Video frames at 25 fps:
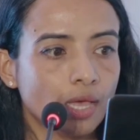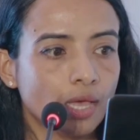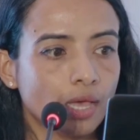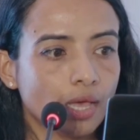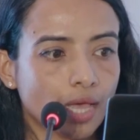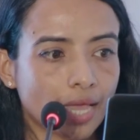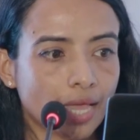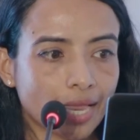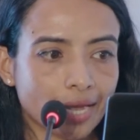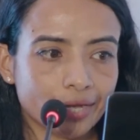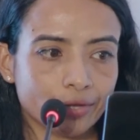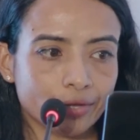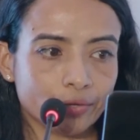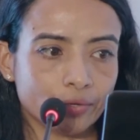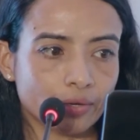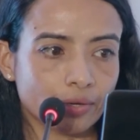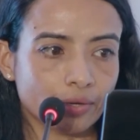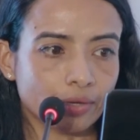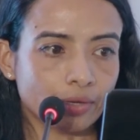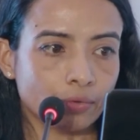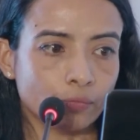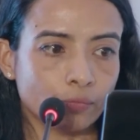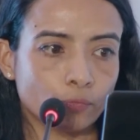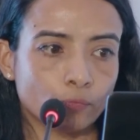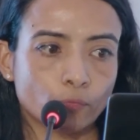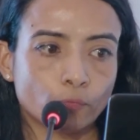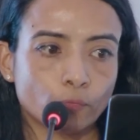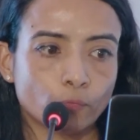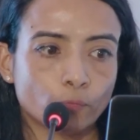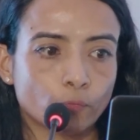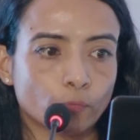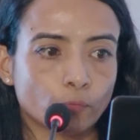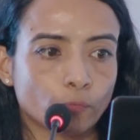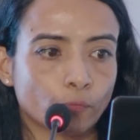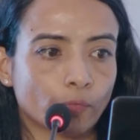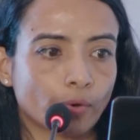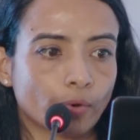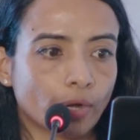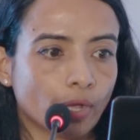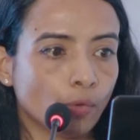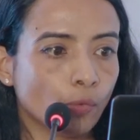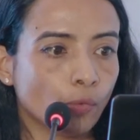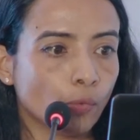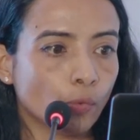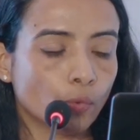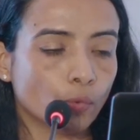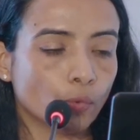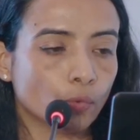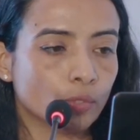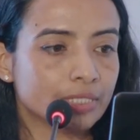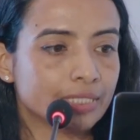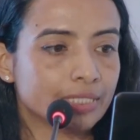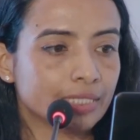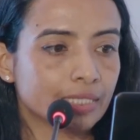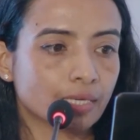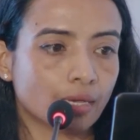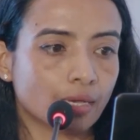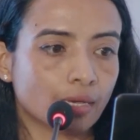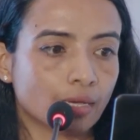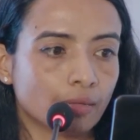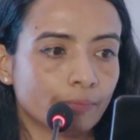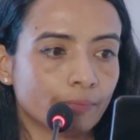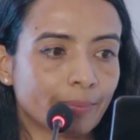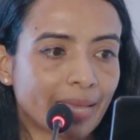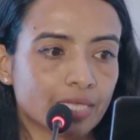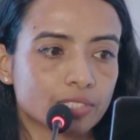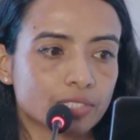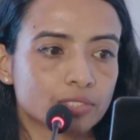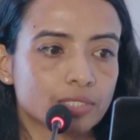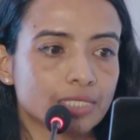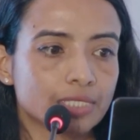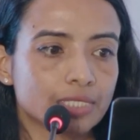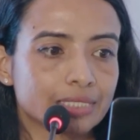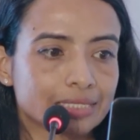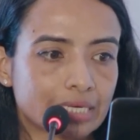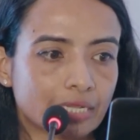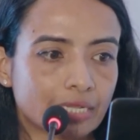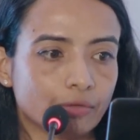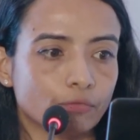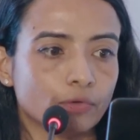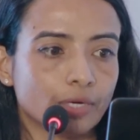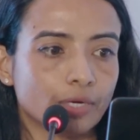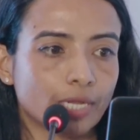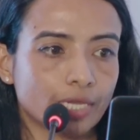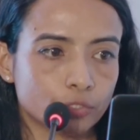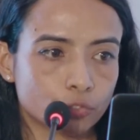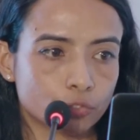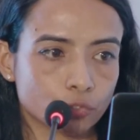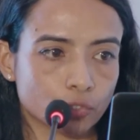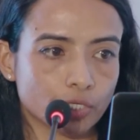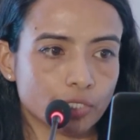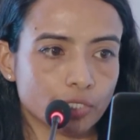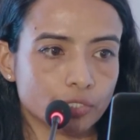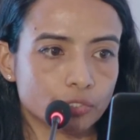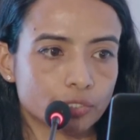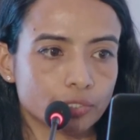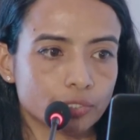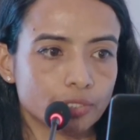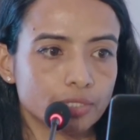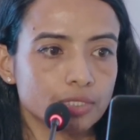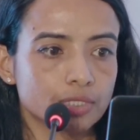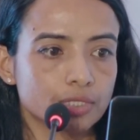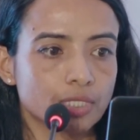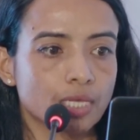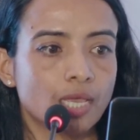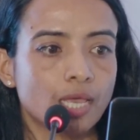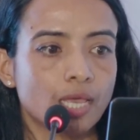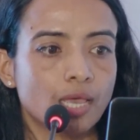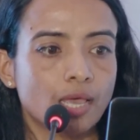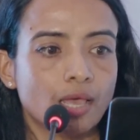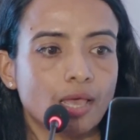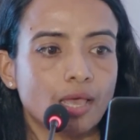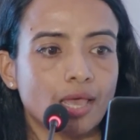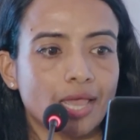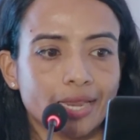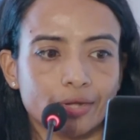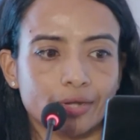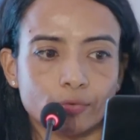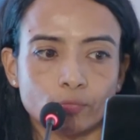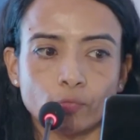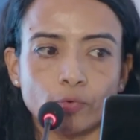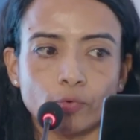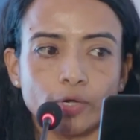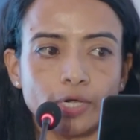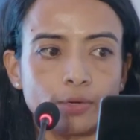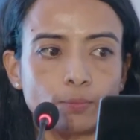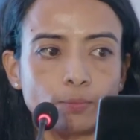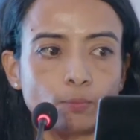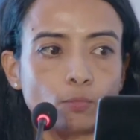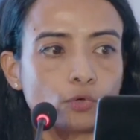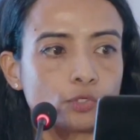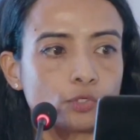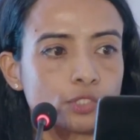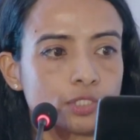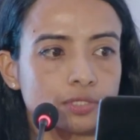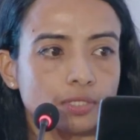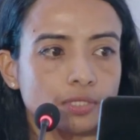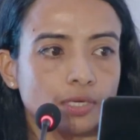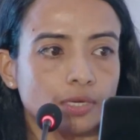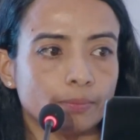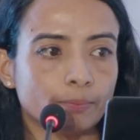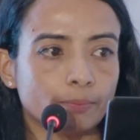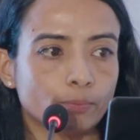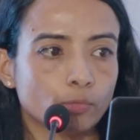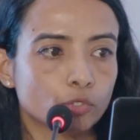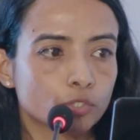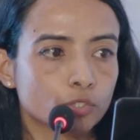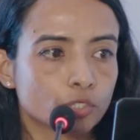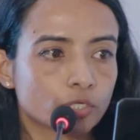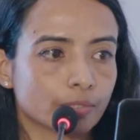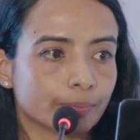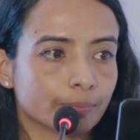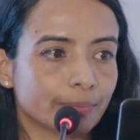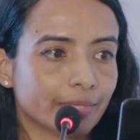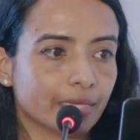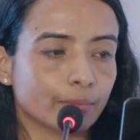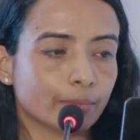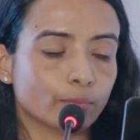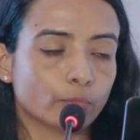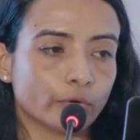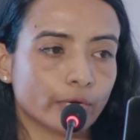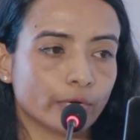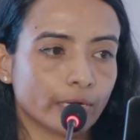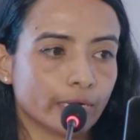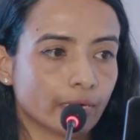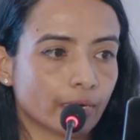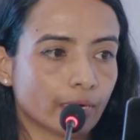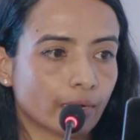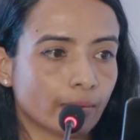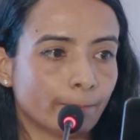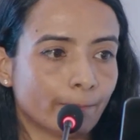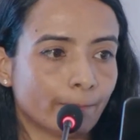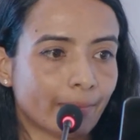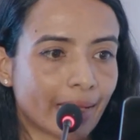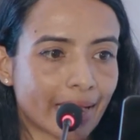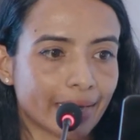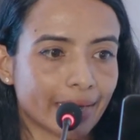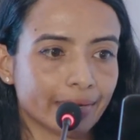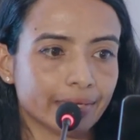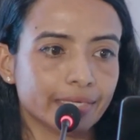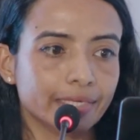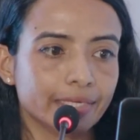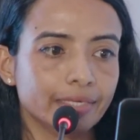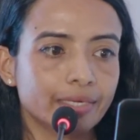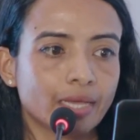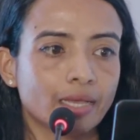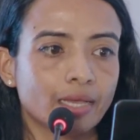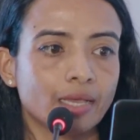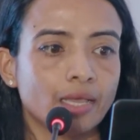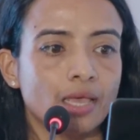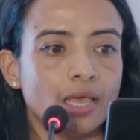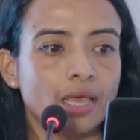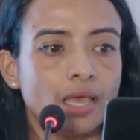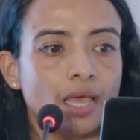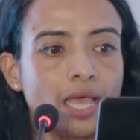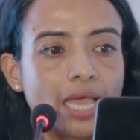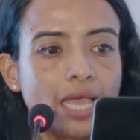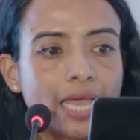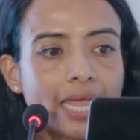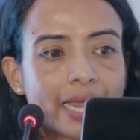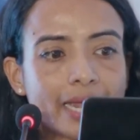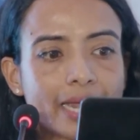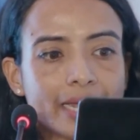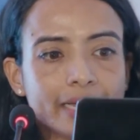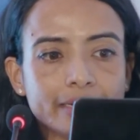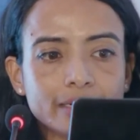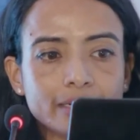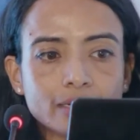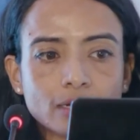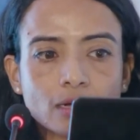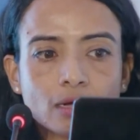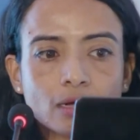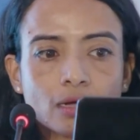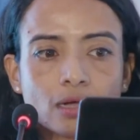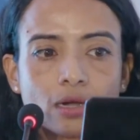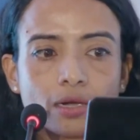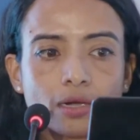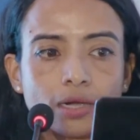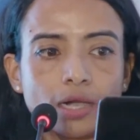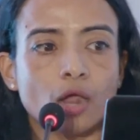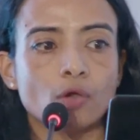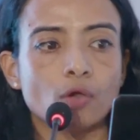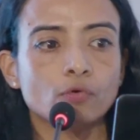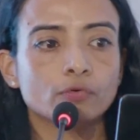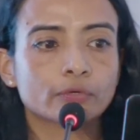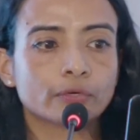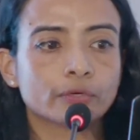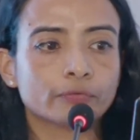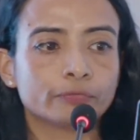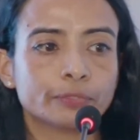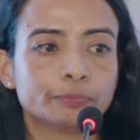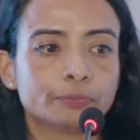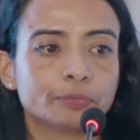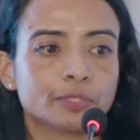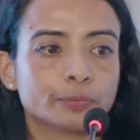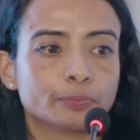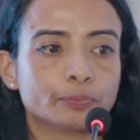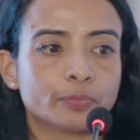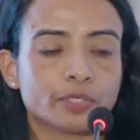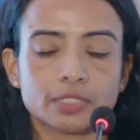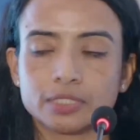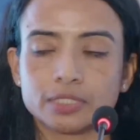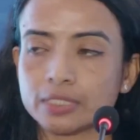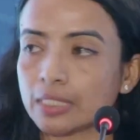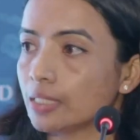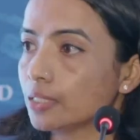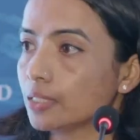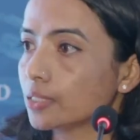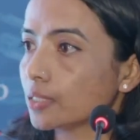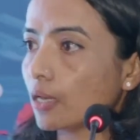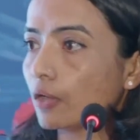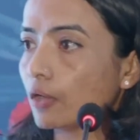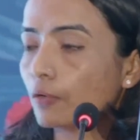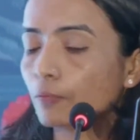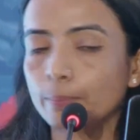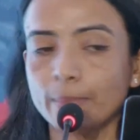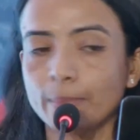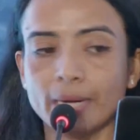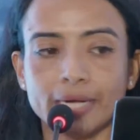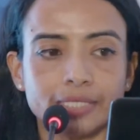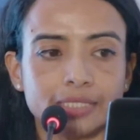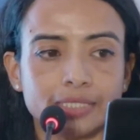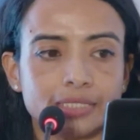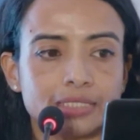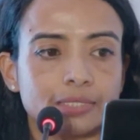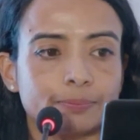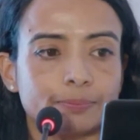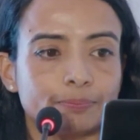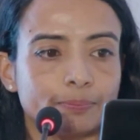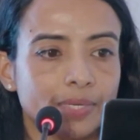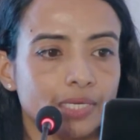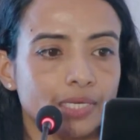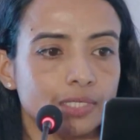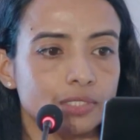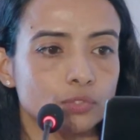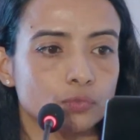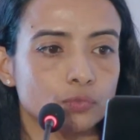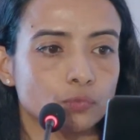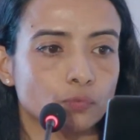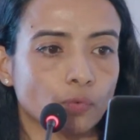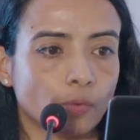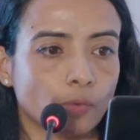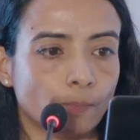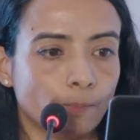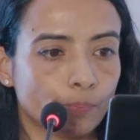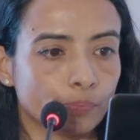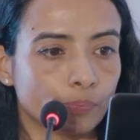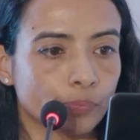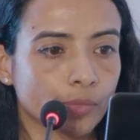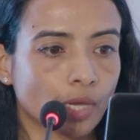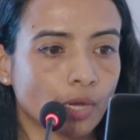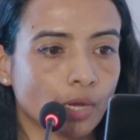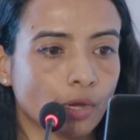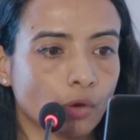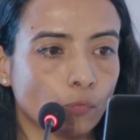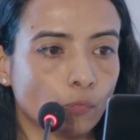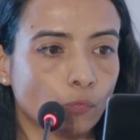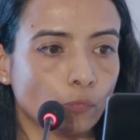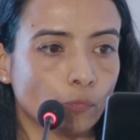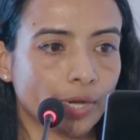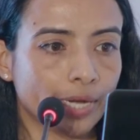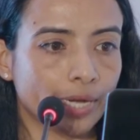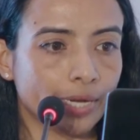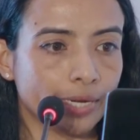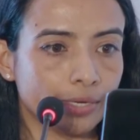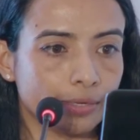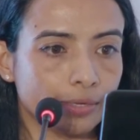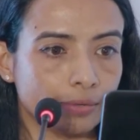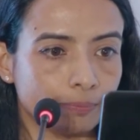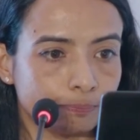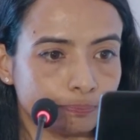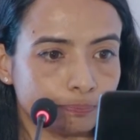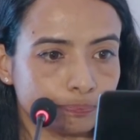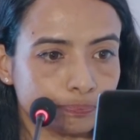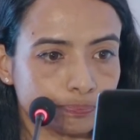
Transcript: and holding bachelor's level educations, and were most of them were married, and around 50% of participants were